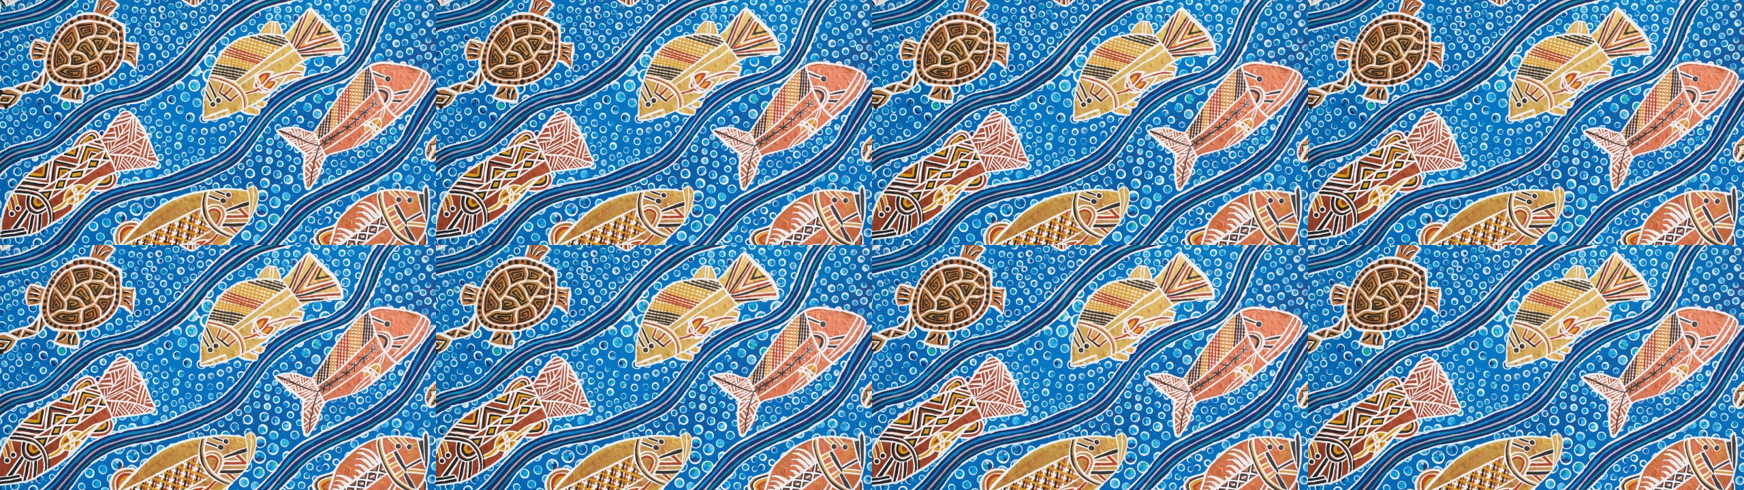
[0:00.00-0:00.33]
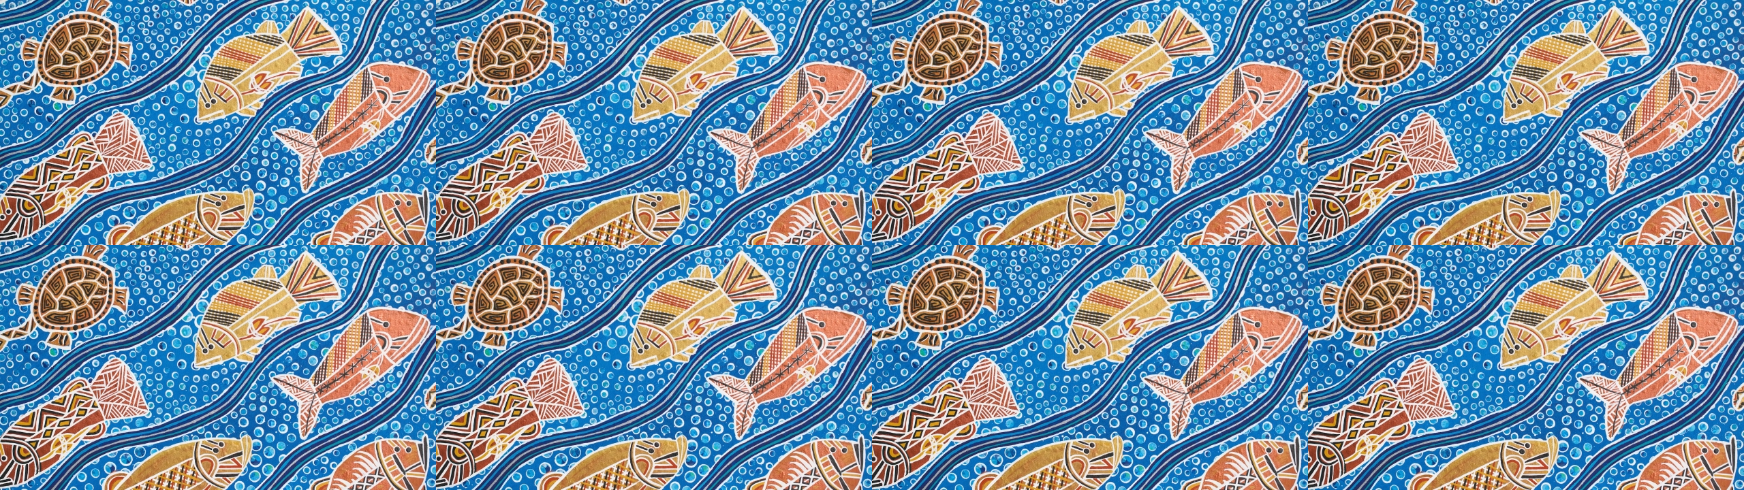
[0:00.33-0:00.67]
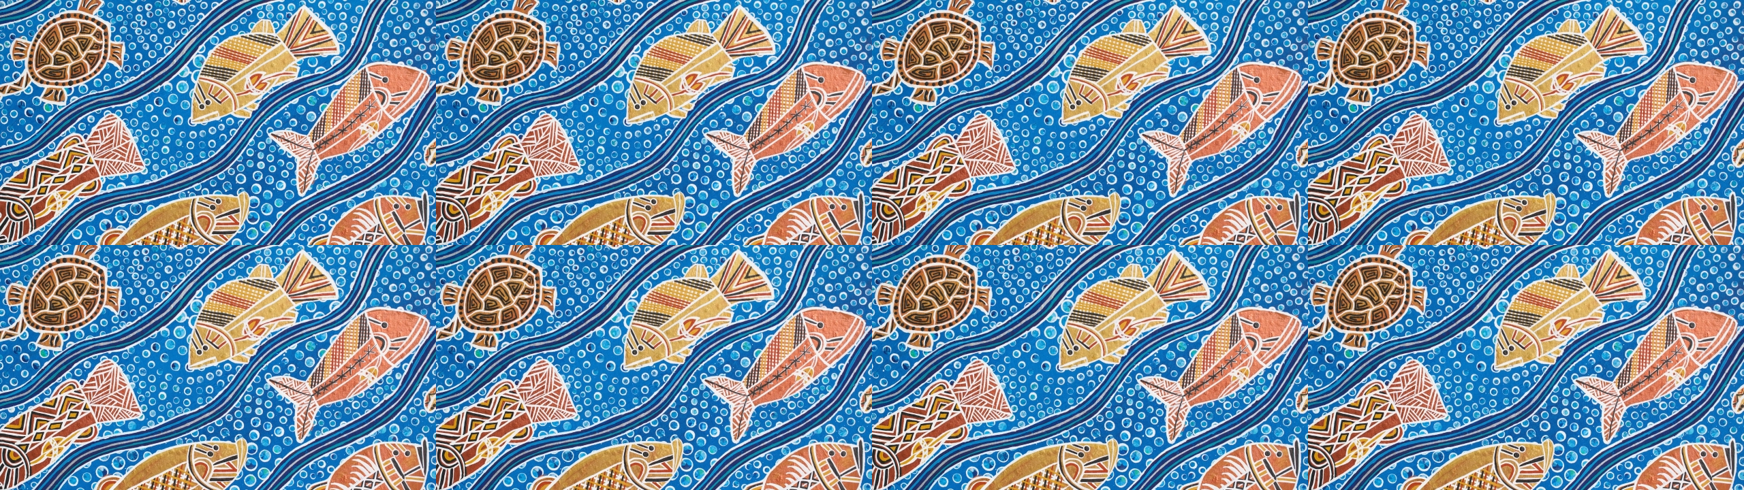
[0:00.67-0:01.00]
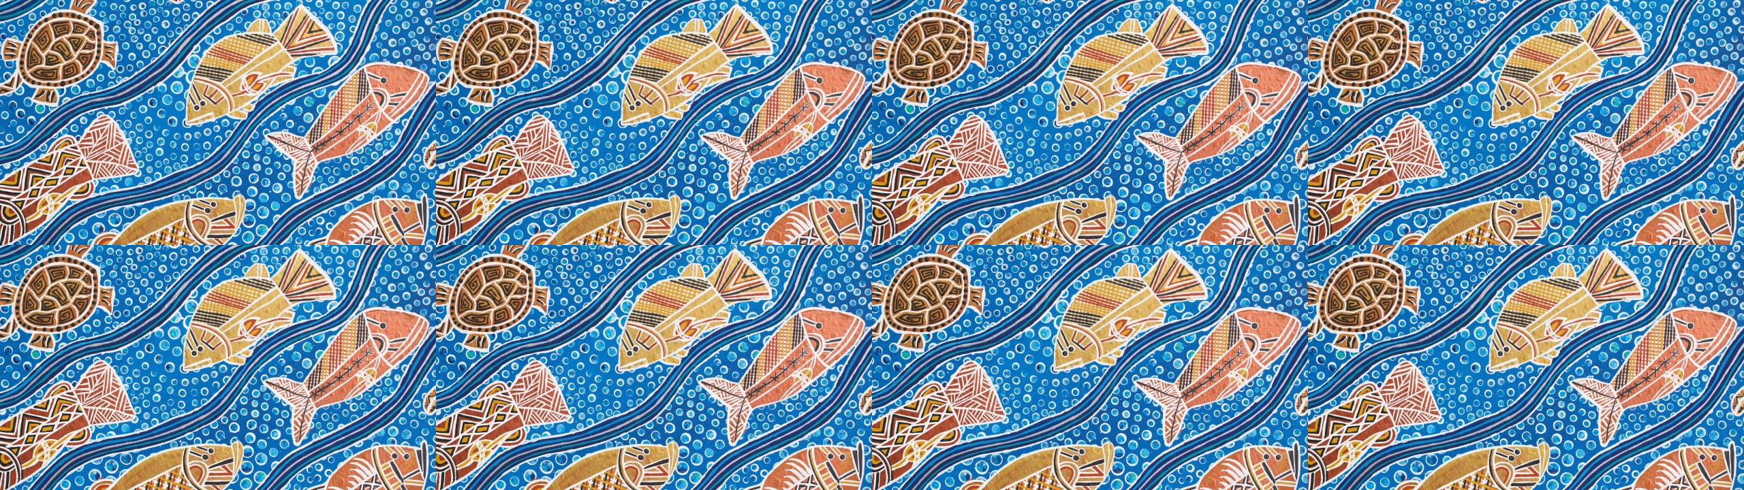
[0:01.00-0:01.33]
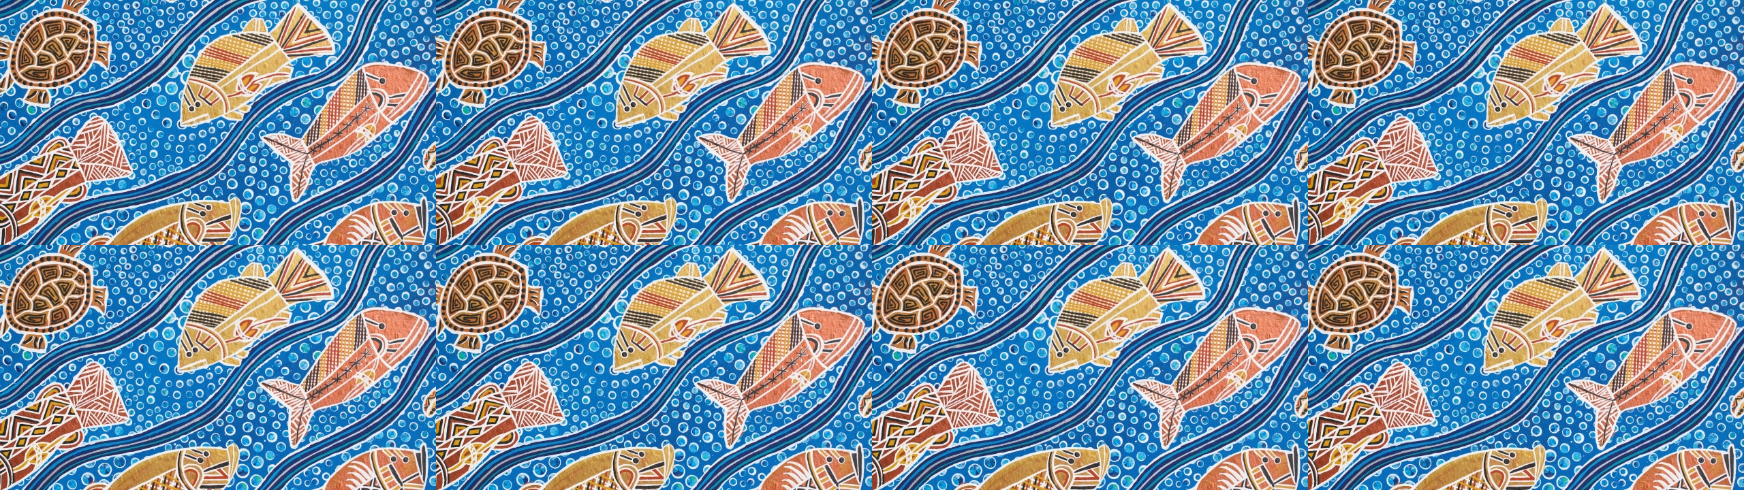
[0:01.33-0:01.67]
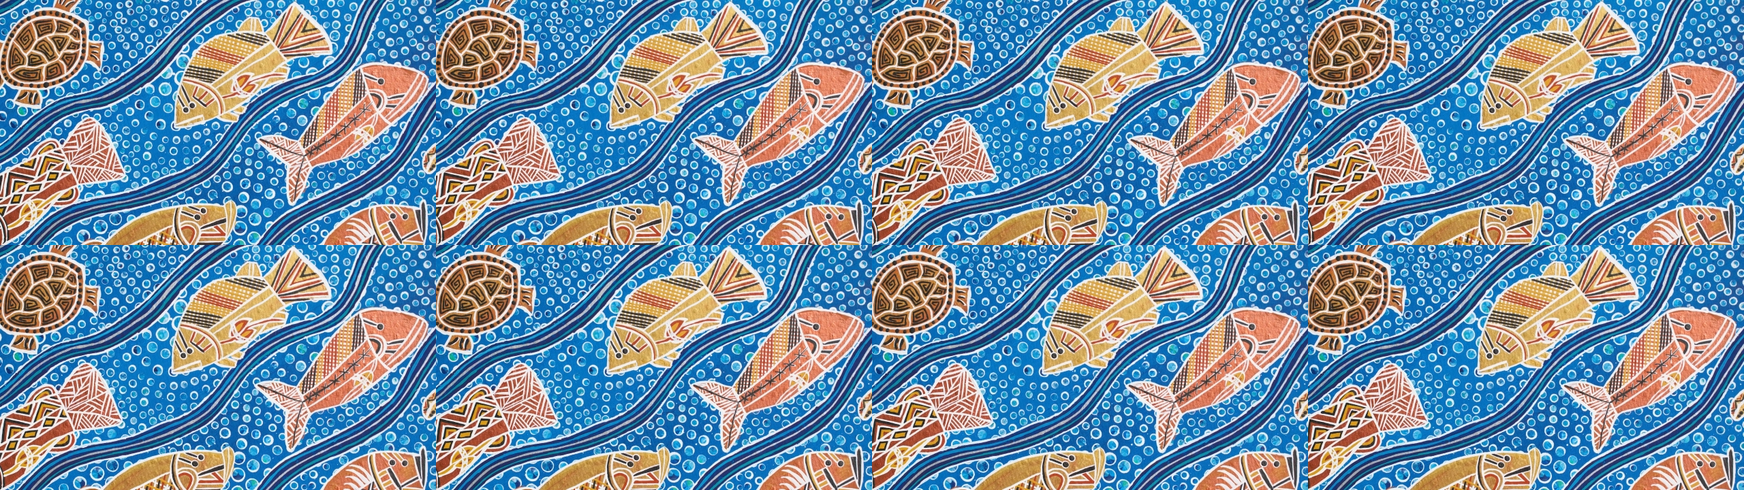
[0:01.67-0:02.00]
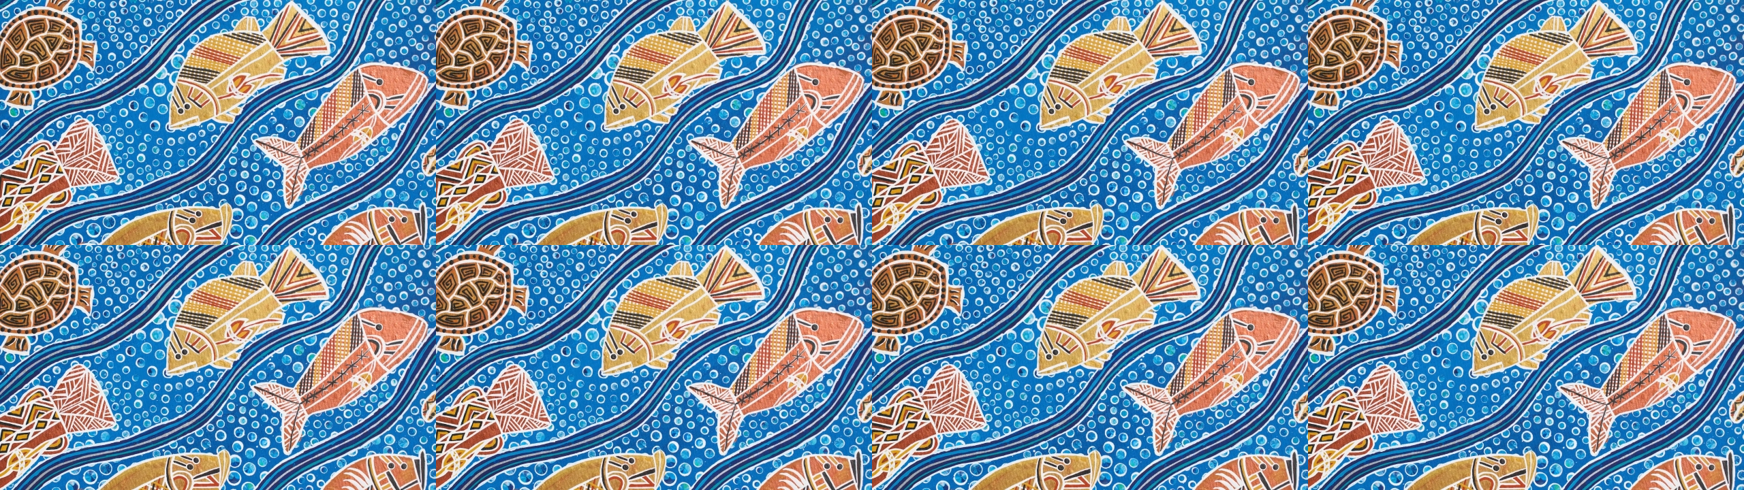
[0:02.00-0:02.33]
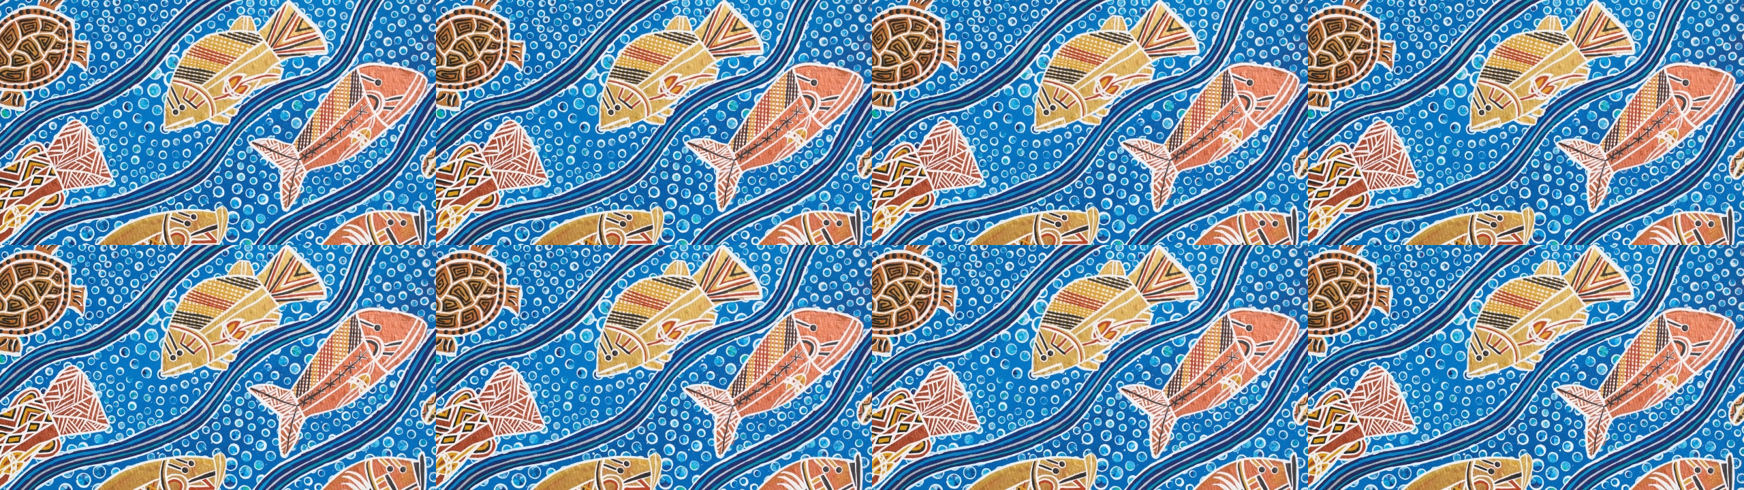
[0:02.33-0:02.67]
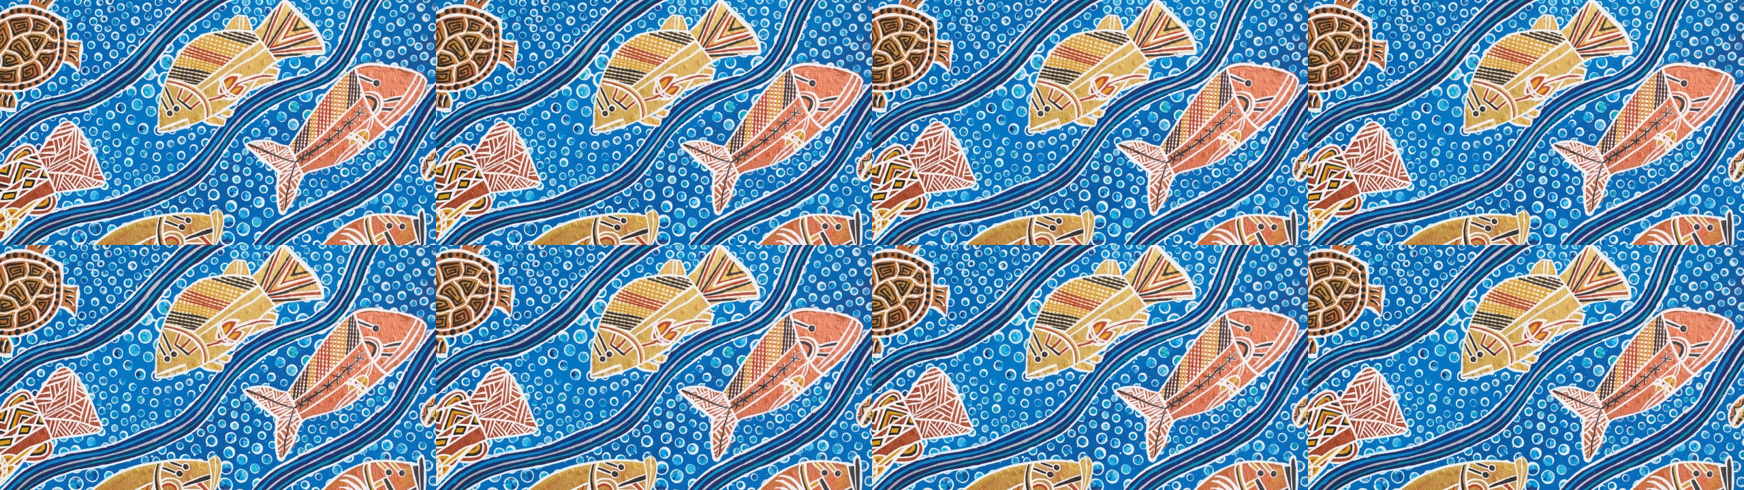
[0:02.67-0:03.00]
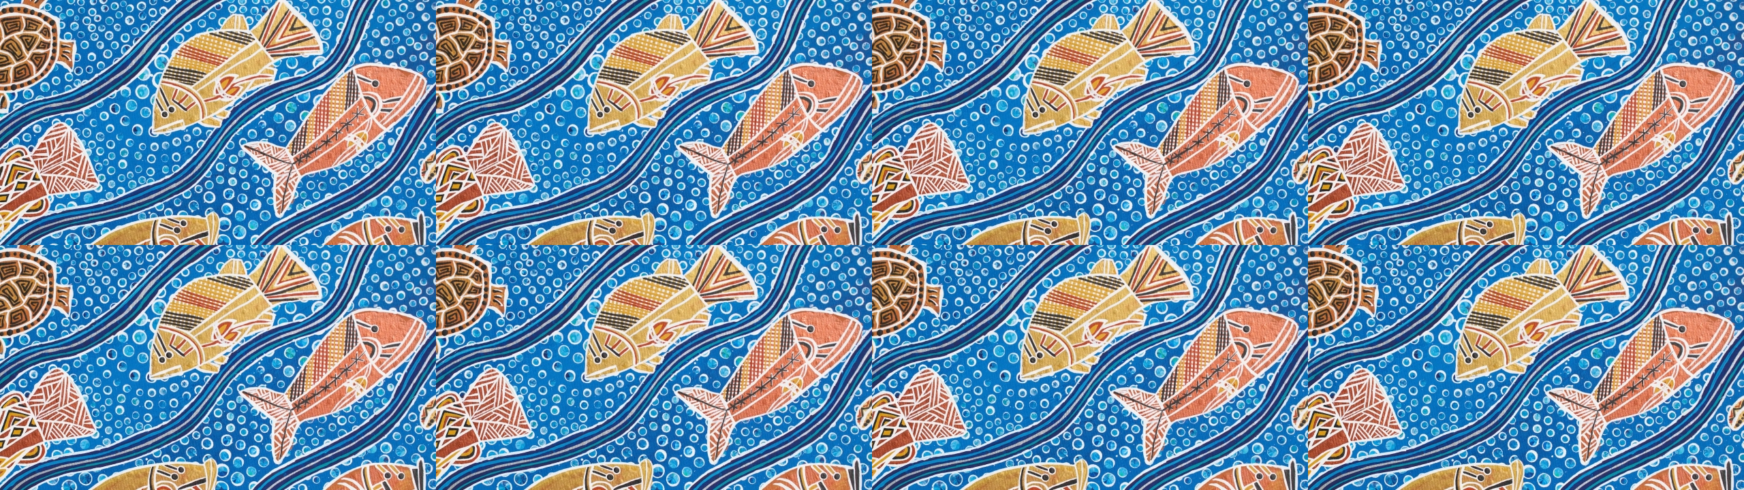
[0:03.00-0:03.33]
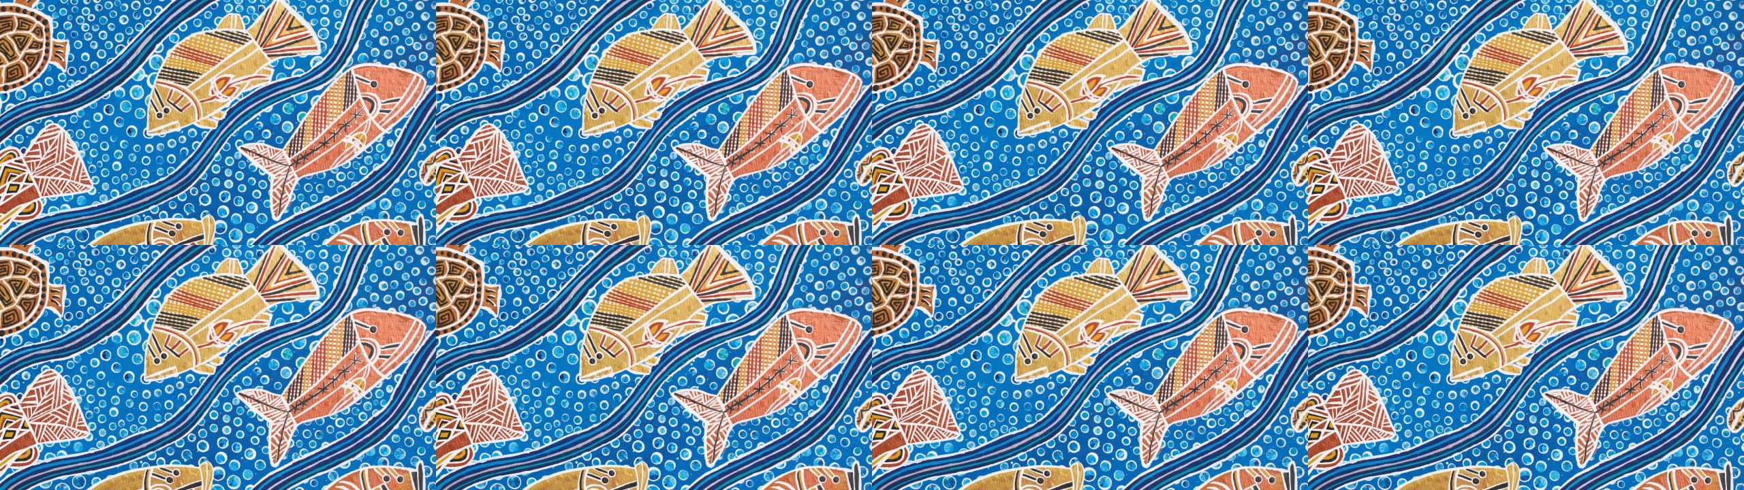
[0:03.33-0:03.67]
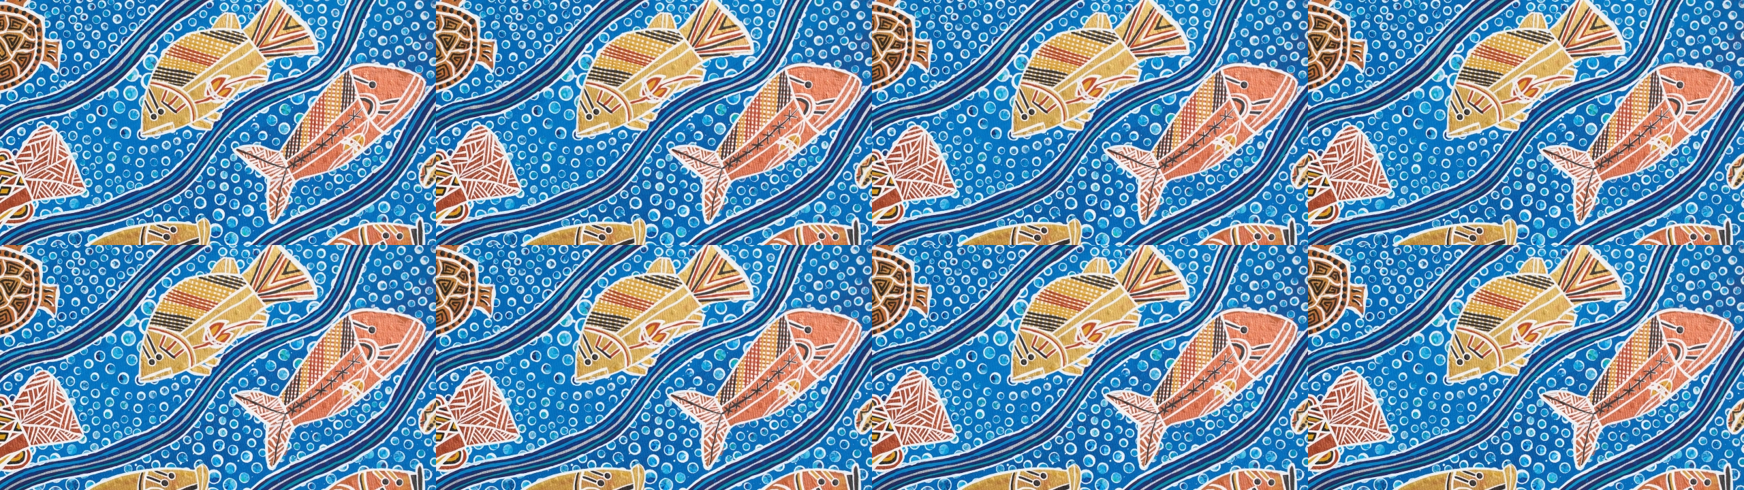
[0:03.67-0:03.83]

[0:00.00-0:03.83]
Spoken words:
(no speaker visible)